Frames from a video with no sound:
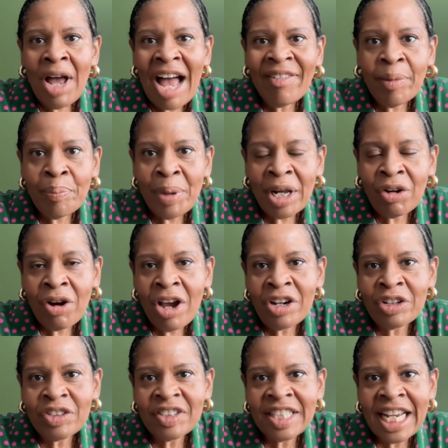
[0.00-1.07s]
have a better
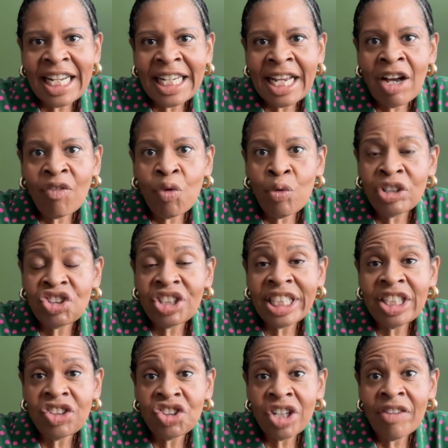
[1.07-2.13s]
understanding of which
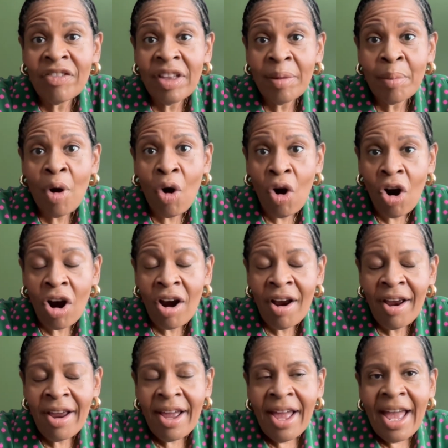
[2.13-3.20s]
each of them are,